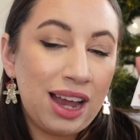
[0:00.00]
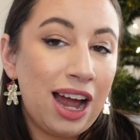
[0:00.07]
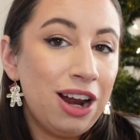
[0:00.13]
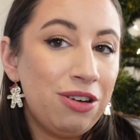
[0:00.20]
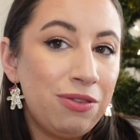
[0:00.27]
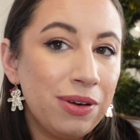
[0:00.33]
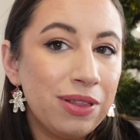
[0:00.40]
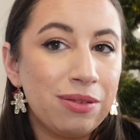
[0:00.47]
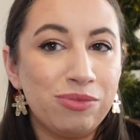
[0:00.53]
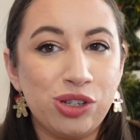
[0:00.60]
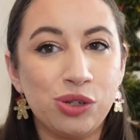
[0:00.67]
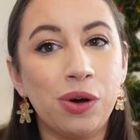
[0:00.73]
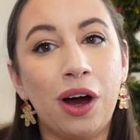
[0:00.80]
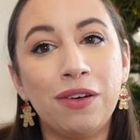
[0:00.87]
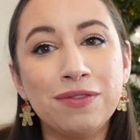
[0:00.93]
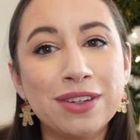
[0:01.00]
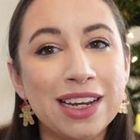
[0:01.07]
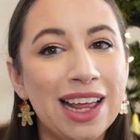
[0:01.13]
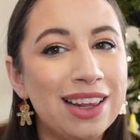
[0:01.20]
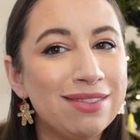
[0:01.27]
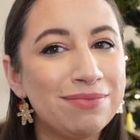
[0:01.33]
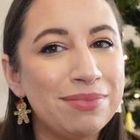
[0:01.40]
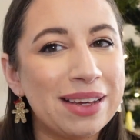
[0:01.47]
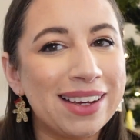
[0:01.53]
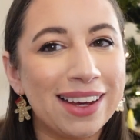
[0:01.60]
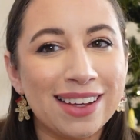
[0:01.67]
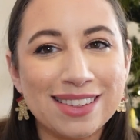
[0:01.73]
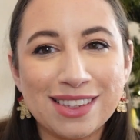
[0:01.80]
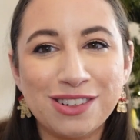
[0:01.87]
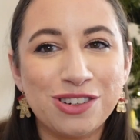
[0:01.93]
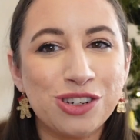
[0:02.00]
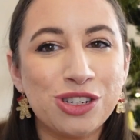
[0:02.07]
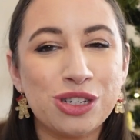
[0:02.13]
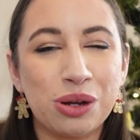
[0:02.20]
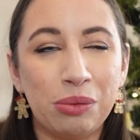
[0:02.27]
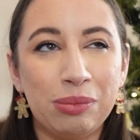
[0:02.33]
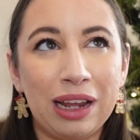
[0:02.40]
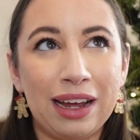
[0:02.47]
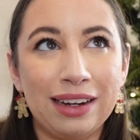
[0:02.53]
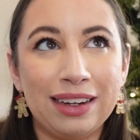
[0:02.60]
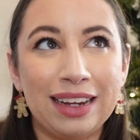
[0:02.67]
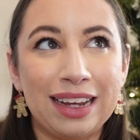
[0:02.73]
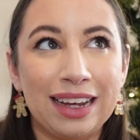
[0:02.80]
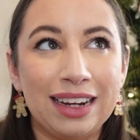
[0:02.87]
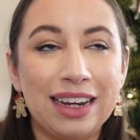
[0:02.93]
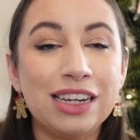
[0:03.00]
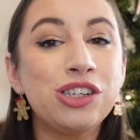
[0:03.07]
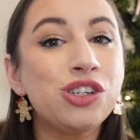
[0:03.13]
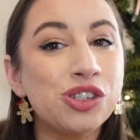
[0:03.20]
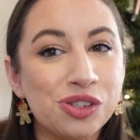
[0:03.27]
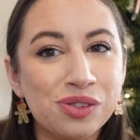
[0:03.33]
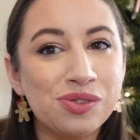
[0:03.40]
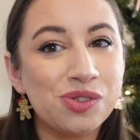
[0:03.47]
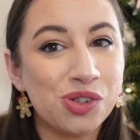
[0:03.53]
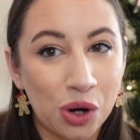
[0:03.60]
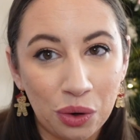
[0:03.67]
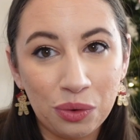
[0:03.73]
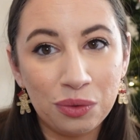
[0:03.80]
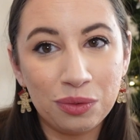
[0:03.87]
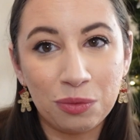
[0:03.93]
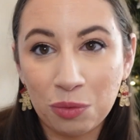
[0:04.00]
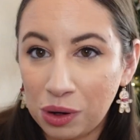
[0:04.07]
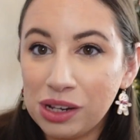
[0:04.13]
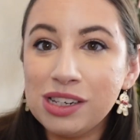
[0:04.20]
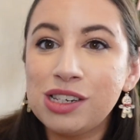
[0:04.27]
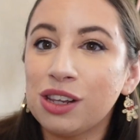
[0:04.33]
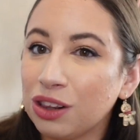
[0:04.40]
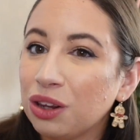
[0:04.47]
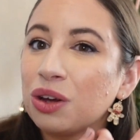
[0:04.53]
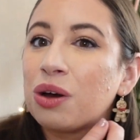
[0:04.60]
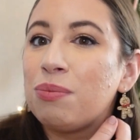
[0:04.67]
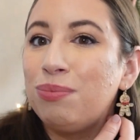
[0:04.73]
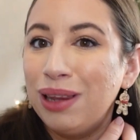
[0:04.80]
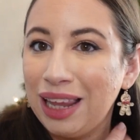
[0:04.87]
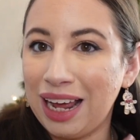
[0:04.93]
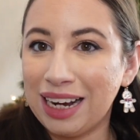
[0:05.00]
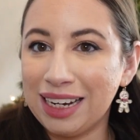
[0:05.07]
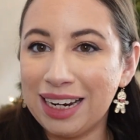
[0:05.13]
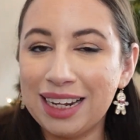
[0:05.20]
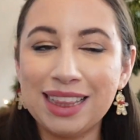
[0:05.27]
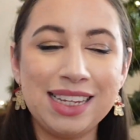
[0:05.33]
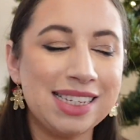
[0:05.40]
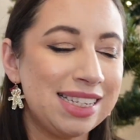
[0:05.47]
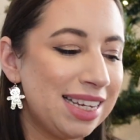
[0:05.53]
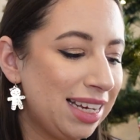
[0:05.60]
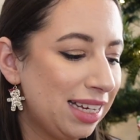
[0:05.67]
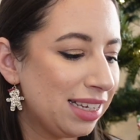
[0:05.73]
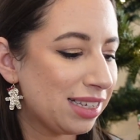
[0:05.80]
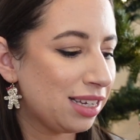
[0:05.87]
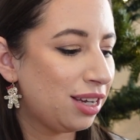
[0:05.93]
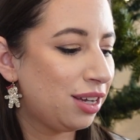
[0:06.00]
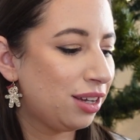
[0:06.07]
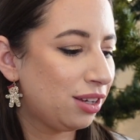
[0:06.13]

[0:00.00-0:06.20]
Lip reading: I don't wear them too often because they're just so blinding and I just don't want to look blinding these days.